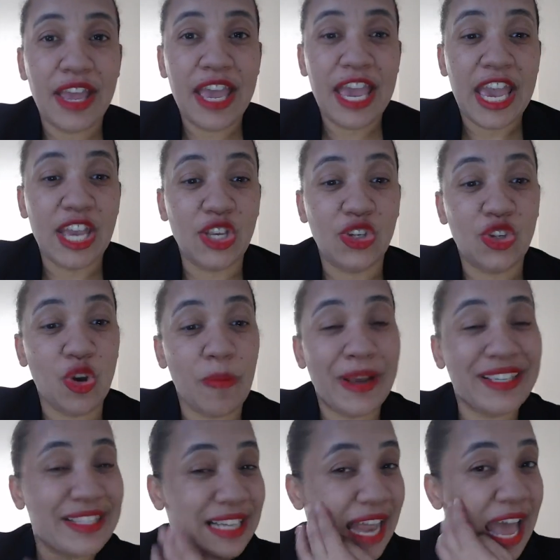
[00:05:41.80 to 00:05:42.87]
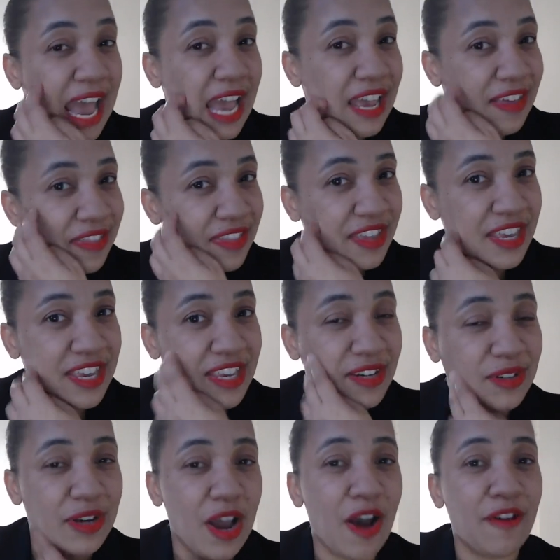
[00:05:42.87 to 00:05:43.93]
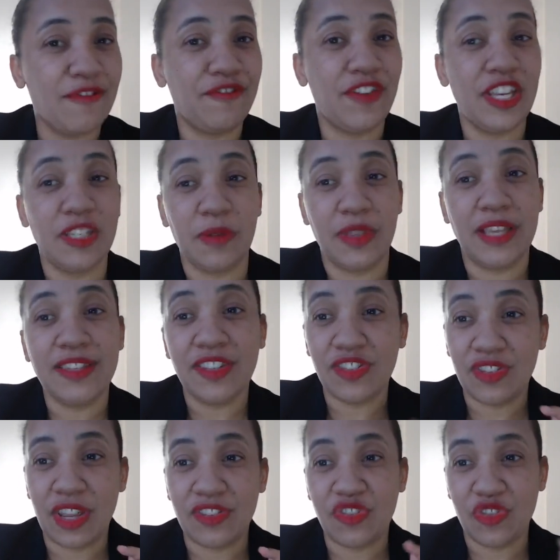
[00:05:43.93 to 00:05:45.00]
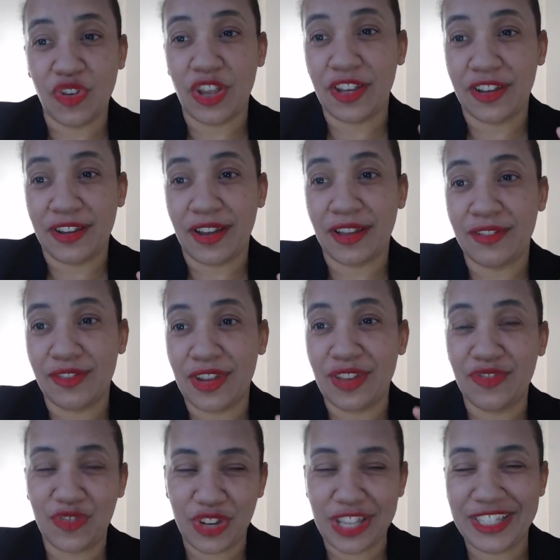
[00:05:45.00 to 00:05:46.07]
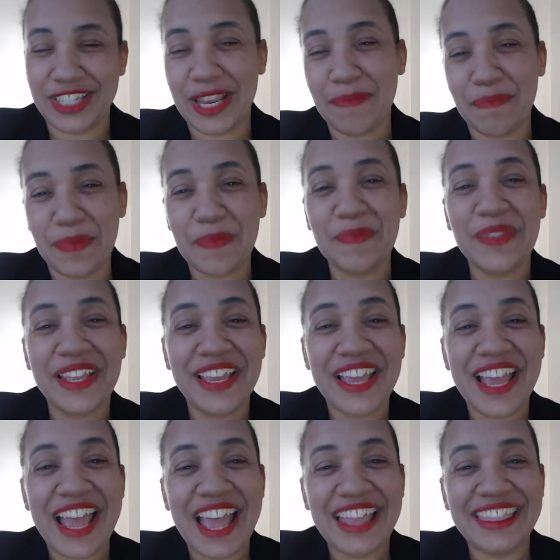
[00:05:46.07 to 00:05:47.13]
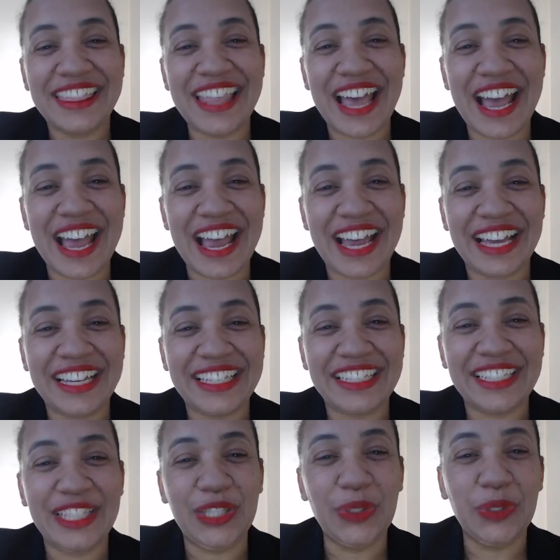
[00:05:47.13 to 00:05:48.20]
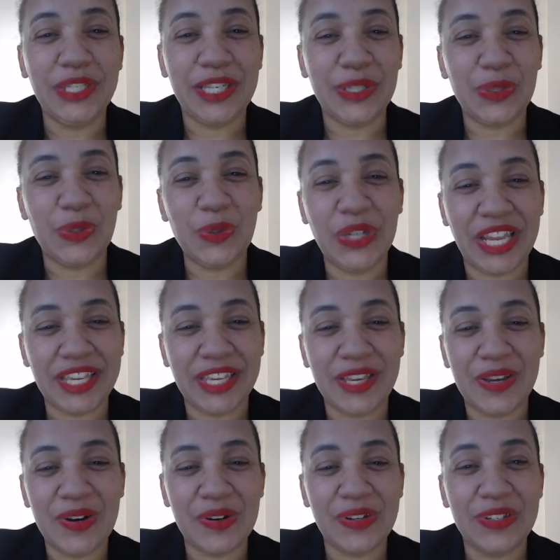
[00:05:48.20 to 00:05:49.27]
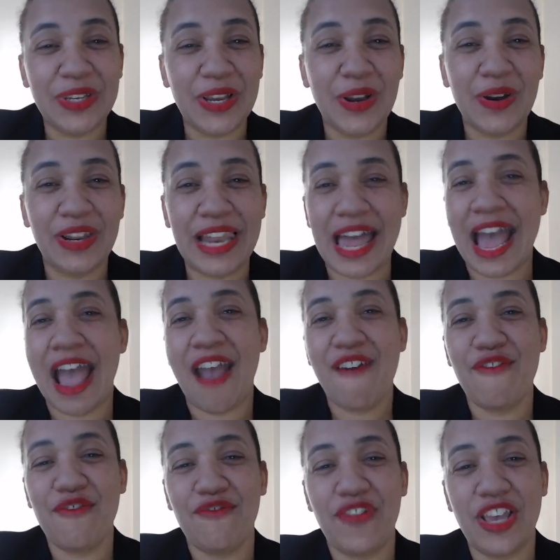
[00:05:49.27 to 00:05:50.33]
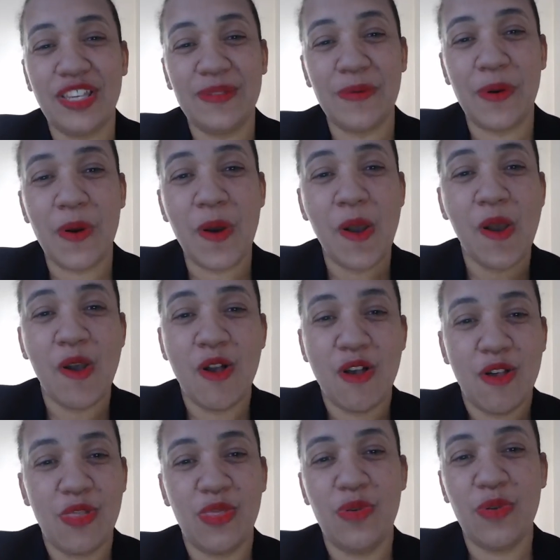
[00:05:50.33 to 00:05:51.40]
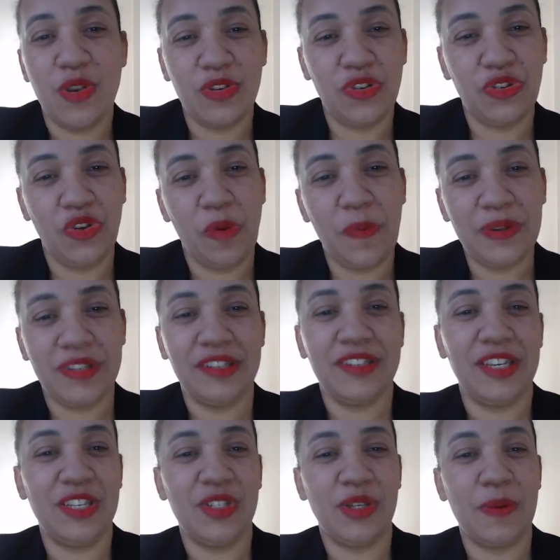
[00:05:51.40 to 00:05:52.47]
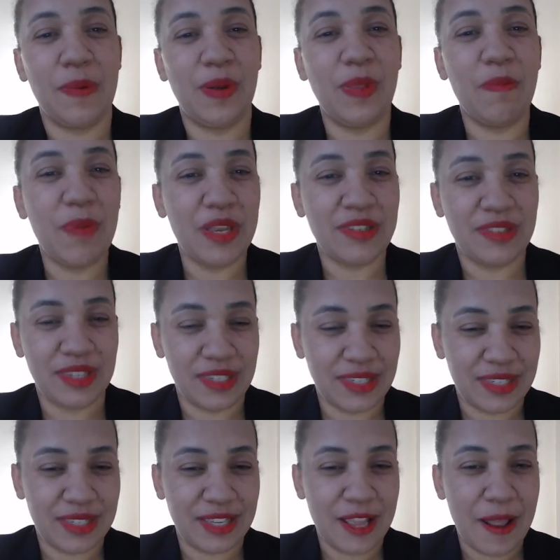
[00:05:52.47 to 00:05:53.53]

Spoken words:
and show my slide here on Facebook. That's a trick, a tip that you can do. Like you can go live on Facebook, do a short presentation about the business